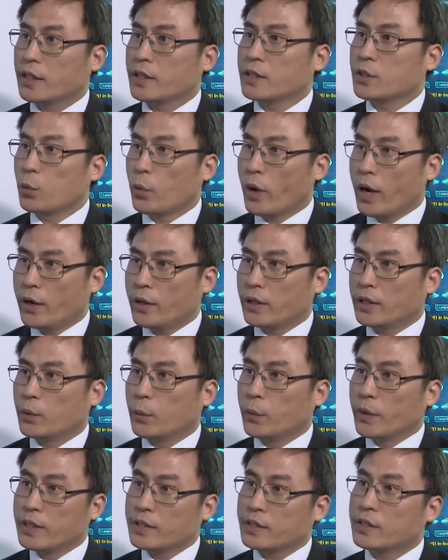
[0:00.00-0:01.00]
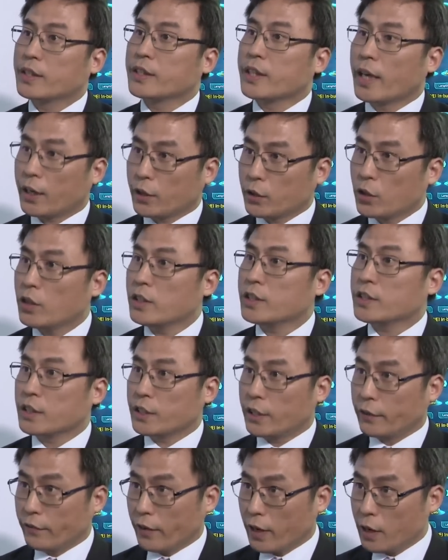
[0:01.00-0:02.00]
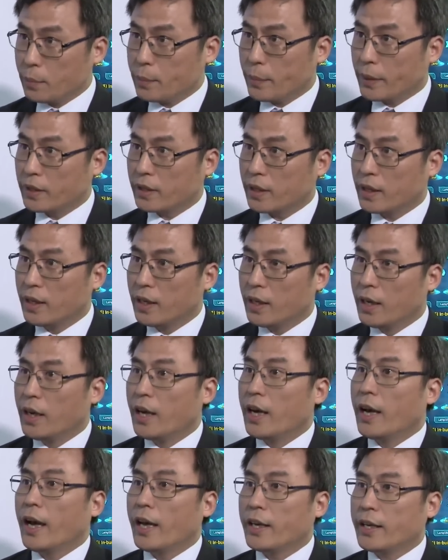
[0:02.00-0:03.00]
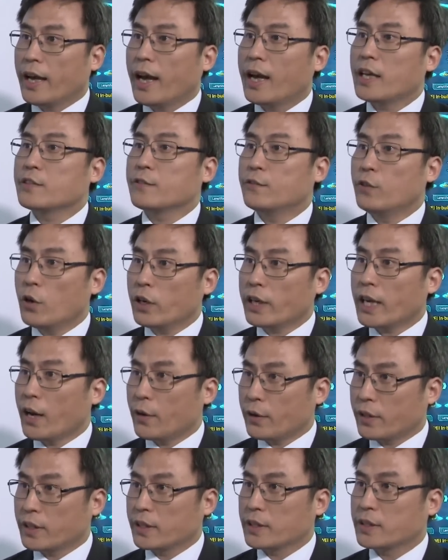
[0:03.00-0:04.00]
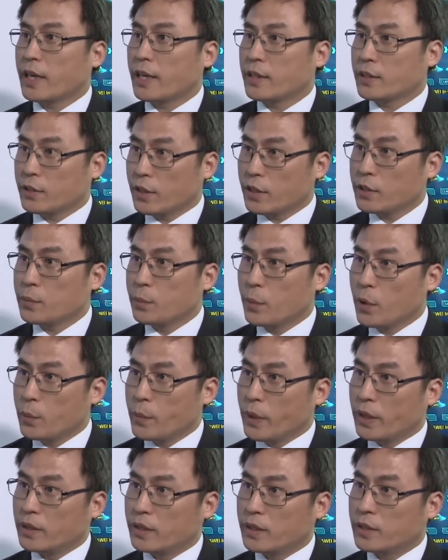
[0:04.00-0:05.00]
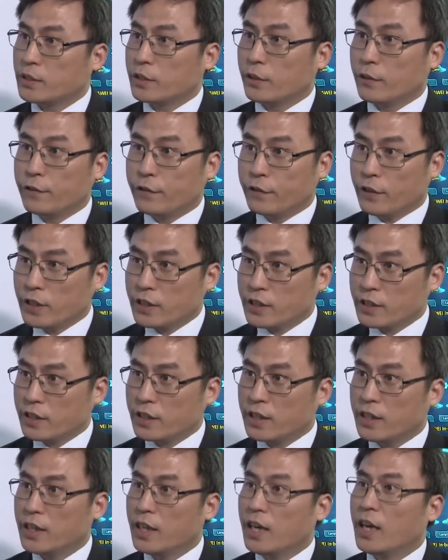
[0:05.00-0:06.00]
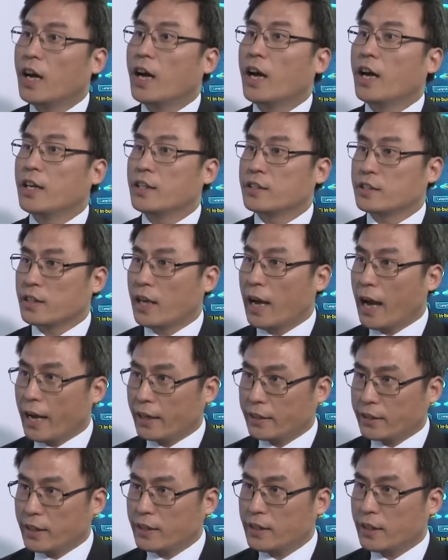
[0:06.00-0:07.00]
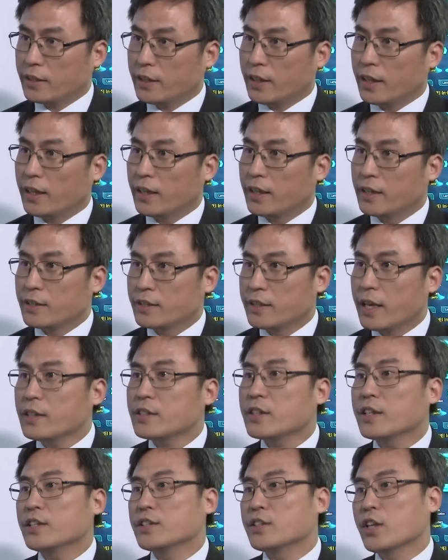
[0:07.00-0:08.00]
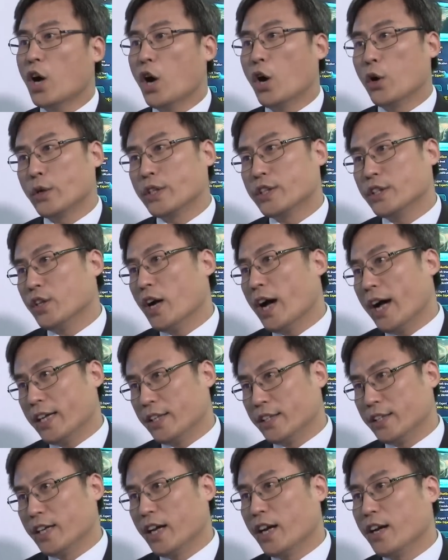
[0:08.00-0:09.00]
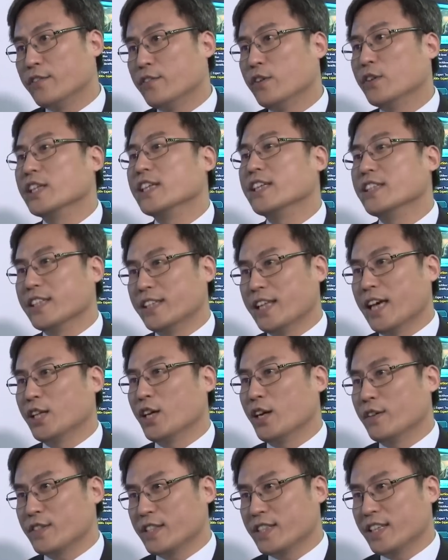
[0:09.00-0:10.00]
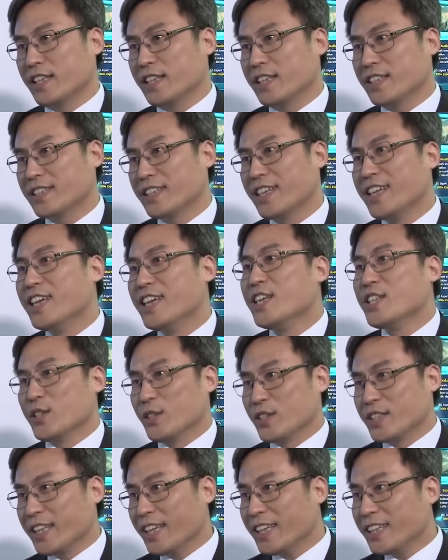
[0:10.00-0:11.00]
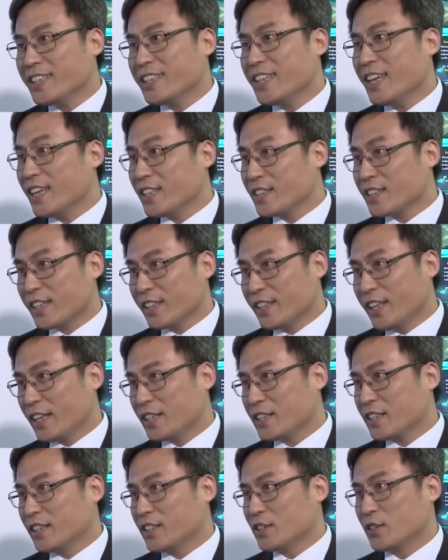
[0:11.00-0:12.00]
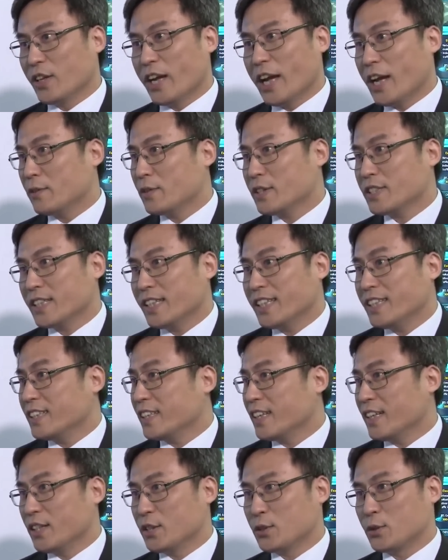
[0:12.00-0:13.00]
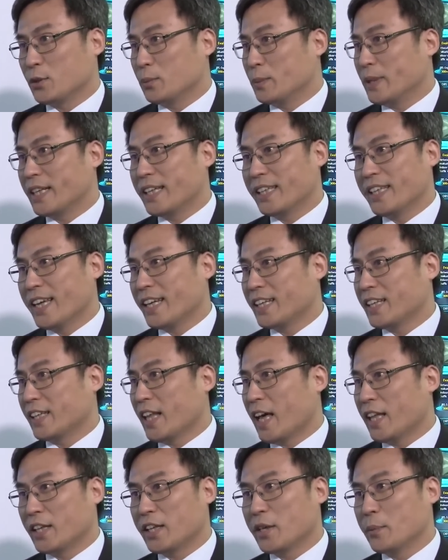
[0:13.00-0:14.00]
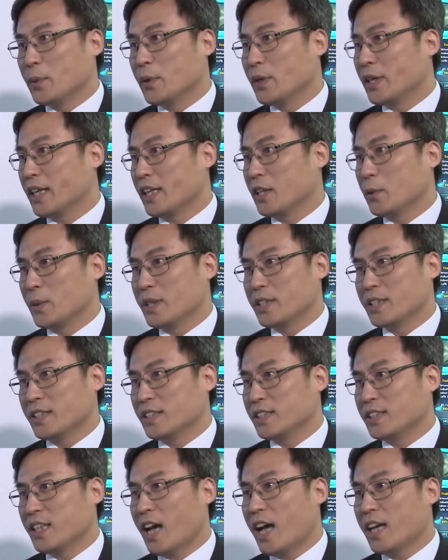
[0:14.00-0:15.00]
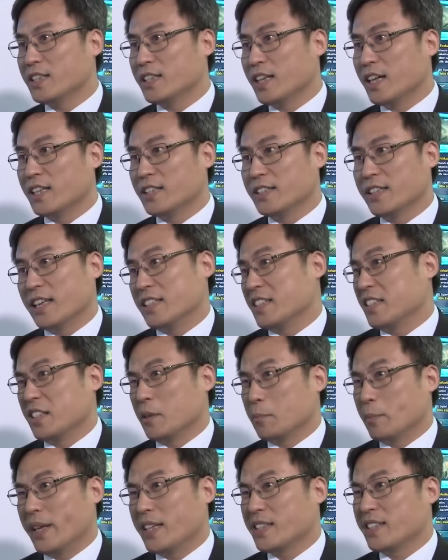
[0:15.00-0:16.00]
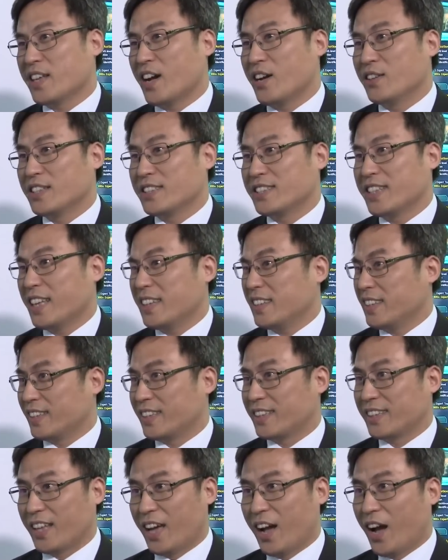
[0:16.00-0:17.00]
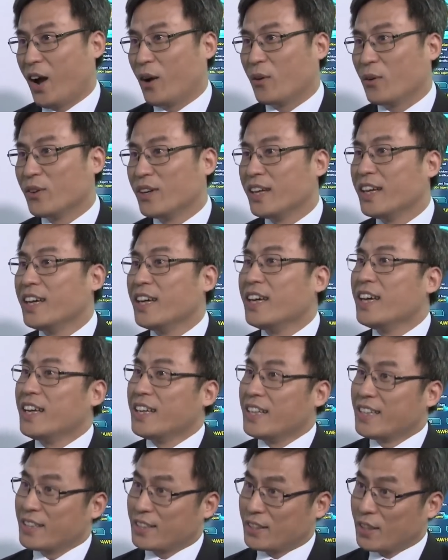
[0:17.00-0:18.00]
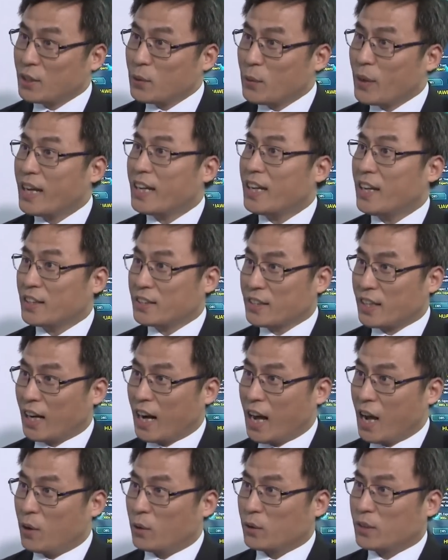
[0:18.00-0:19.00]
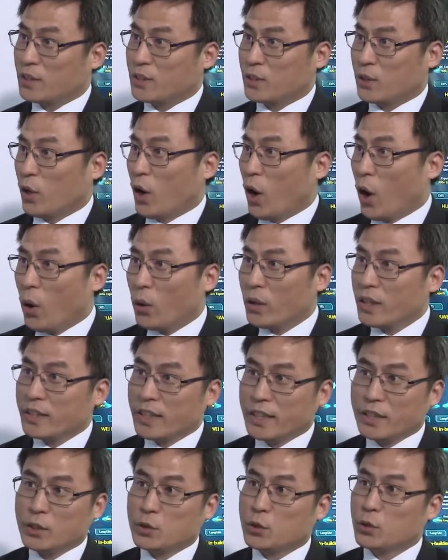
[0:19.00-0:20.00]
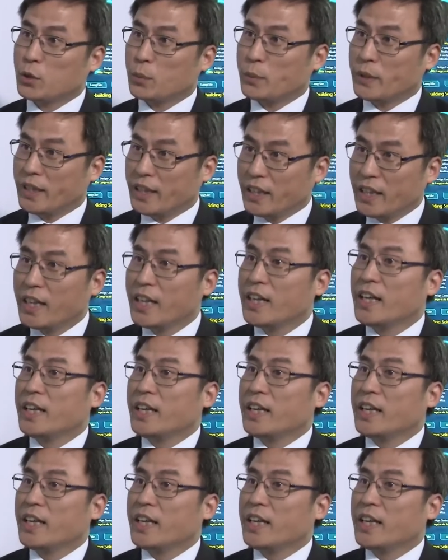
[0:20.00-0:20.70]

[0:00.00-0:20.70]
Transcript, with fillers: is varied with the technology development. And it has four characters at this moment. So first, is the identity. That is the original idea for the Internet of Things. So second is connection. So everything it should be connected and communicated with each other. That is the best understanding now. Third one is cloud. So all the data should be